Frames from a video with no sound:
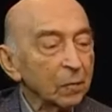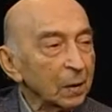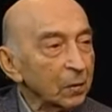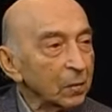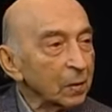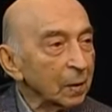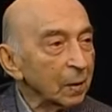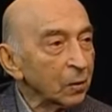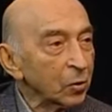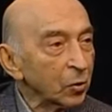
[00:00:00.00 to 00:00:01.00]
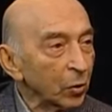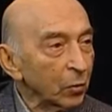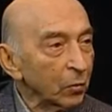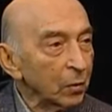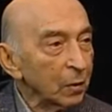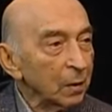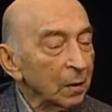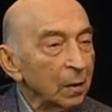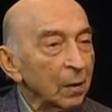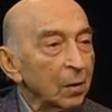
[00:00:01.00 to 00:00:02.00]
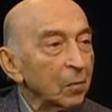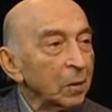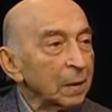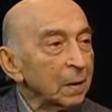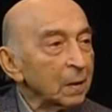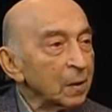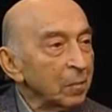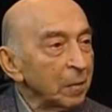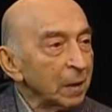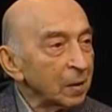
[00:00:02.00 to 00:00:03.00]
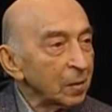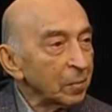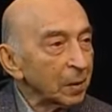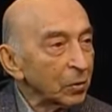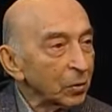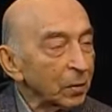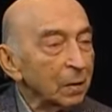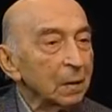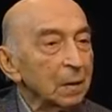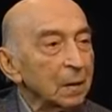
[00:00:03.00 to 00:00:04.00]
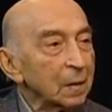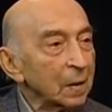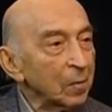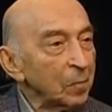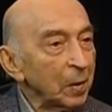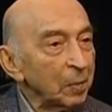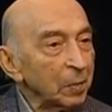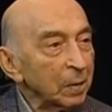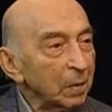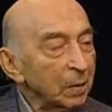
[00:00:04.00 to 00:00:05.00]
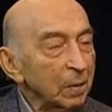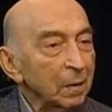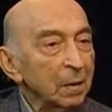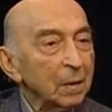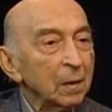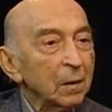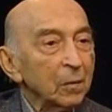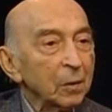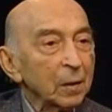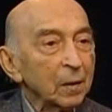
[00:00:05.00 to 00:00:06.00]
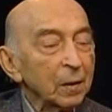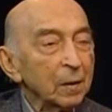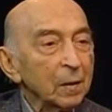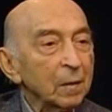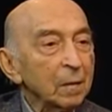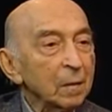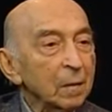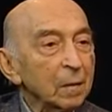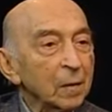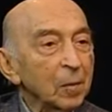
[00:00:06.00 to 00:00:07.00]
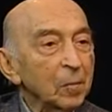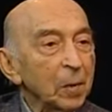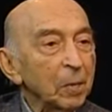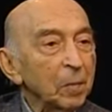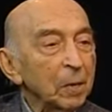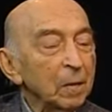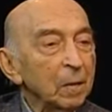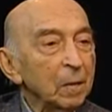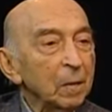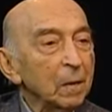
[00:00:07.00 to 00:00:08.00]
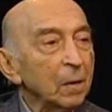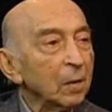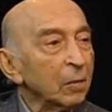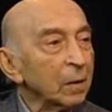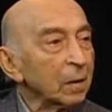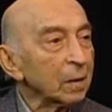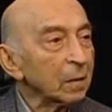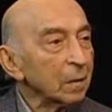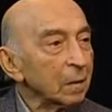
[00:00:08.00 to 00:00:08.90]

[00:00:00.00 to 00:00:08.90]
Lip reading: what you say is true, but it's a mixed picture. Some people were critical, some people were